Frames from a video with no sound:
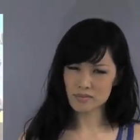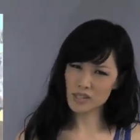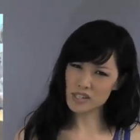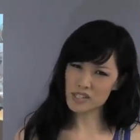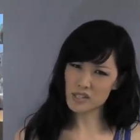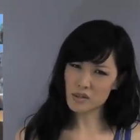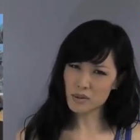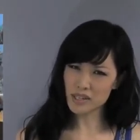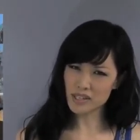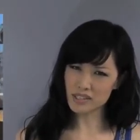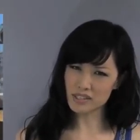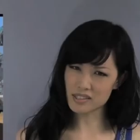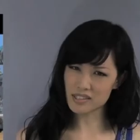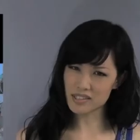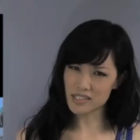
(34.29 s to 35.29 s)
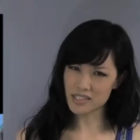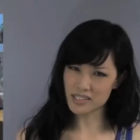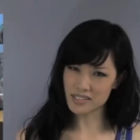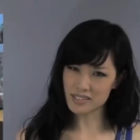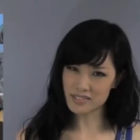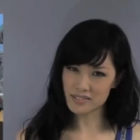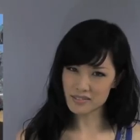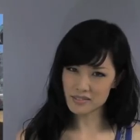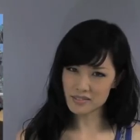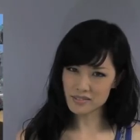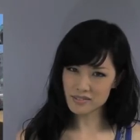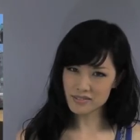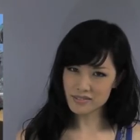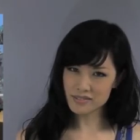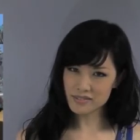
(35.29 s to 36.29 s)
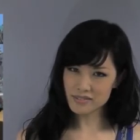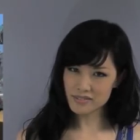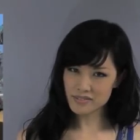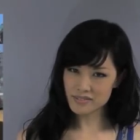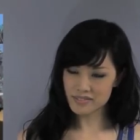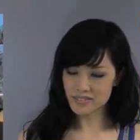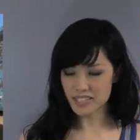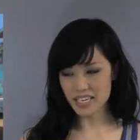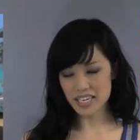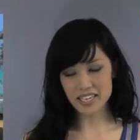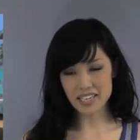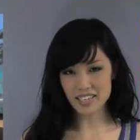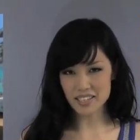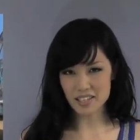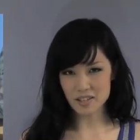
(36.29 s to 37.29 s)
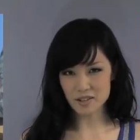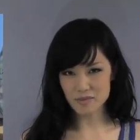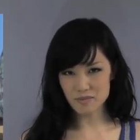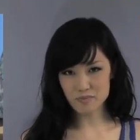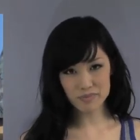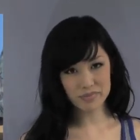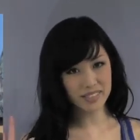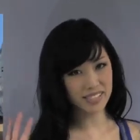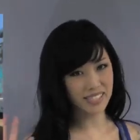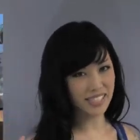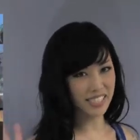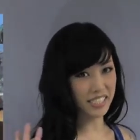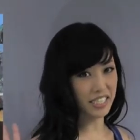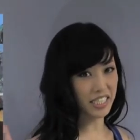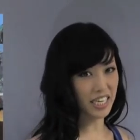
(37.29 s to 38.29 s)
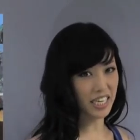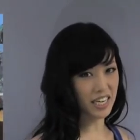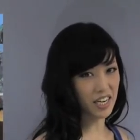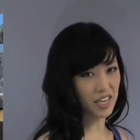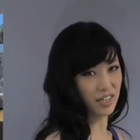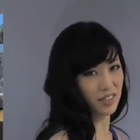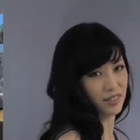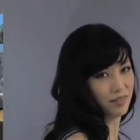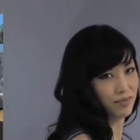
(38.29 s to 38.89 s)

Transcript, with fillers: Are you still waiting? Click the link. Okay, I gotta go. See you later.